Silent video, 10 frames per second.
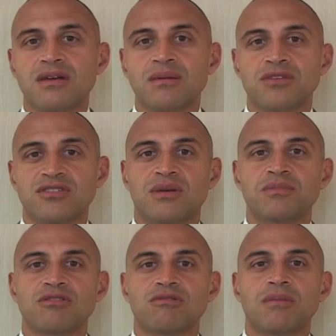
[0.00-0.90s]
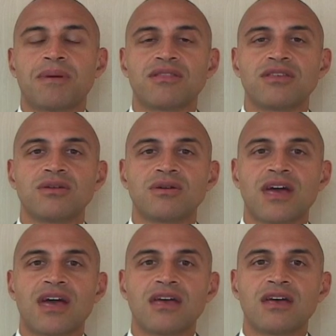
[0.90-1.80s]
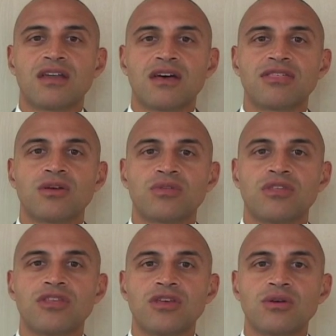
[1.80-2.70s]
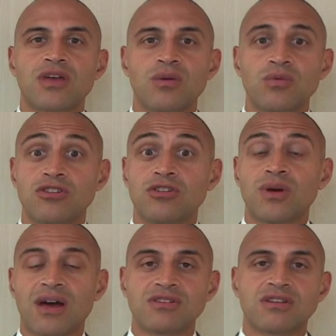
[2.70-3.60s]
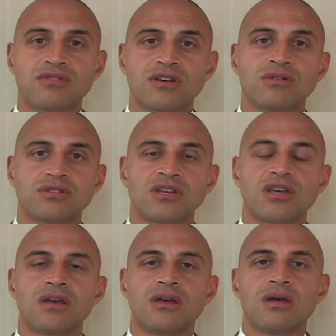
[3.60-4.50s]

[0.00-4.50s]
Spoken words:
to some degree about the UK, and I think within the UK we do have a difficulty,